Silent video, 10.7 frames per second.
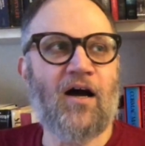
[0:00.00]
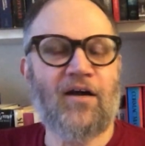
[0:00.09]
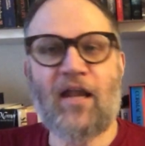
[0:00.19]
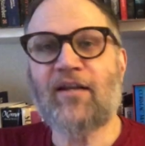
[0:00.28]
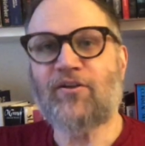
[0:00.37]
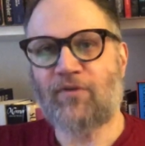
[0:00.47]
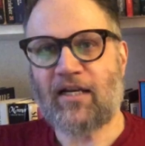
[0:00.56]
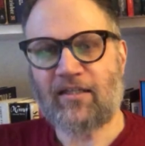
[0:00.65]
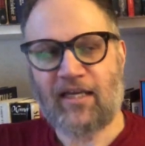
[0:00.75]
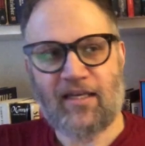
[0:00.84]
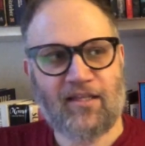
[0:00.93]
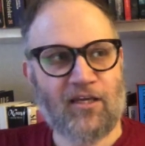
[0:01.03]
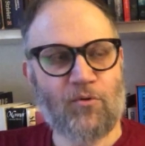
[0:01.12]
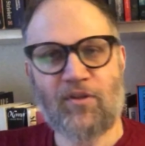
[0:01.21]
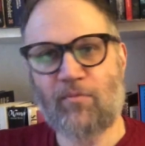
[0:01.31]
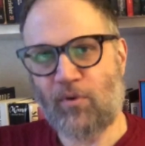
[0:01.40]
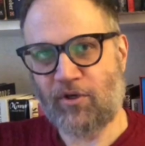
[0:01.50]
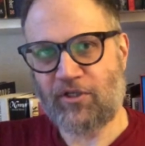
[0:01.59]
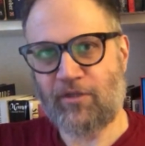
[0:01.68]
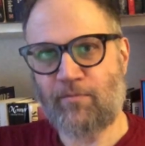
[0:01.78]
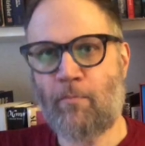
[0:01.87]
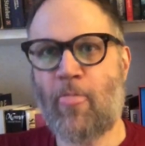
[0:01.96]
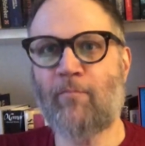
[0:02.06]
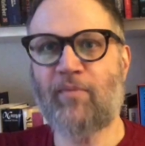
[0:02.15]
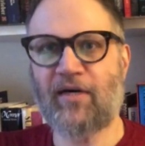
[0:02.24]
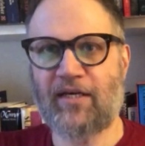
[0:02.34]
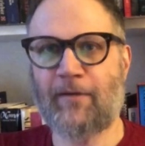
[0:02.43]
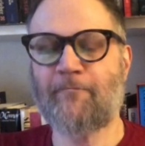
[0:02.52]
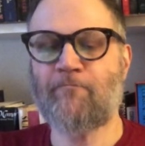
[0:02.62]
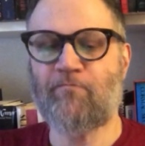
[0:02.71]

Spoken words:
not directly, I think, with abortion, but,